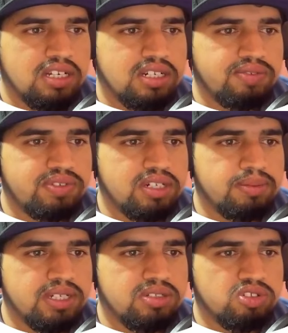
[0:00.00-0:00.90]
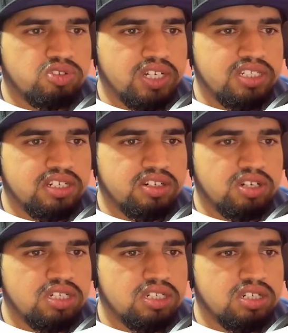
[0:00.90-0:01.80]
graph database to trace
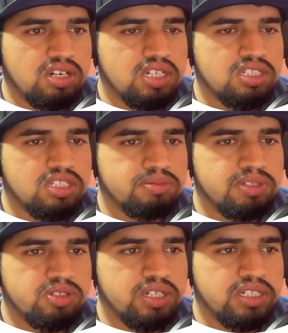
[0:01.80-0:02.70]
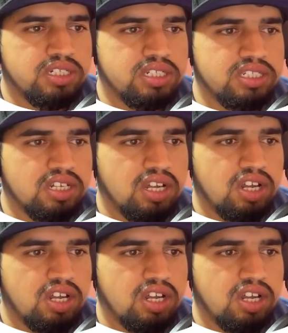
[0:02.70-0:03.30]
relationship between entities,